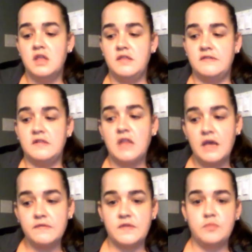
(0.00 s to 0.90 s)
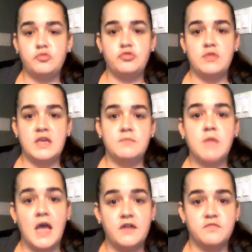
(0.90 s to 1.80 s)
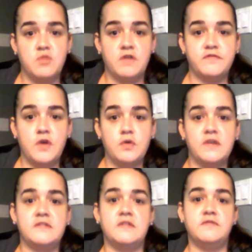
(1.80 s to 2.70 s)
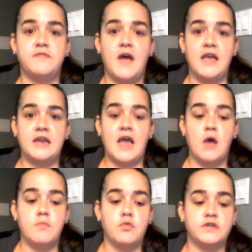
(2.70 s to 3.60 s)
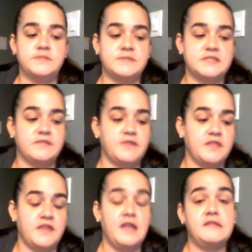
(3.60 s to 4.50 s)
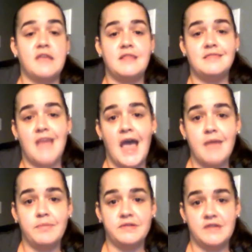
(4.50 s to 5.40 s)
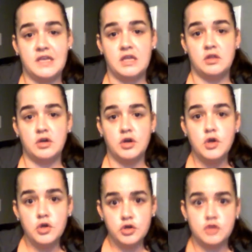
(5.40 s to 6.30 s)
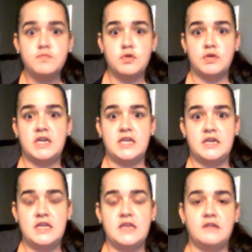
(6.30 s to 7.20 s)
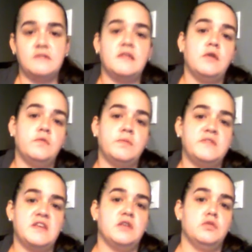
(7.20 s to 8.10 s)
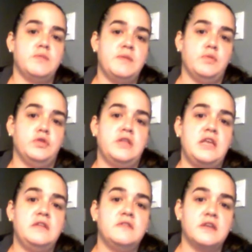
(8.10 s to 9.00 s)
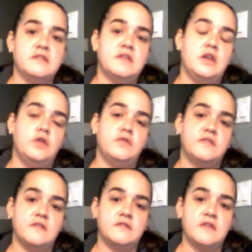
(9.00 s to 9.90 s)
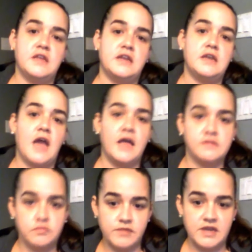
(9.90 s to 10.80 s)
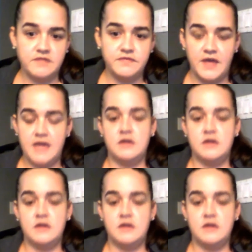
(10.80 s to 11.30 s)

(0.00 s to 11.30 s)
This allows them to get kind of more focused and find out more specific things that particular community needs, those particular people need to continue to succeed and not to reoffend.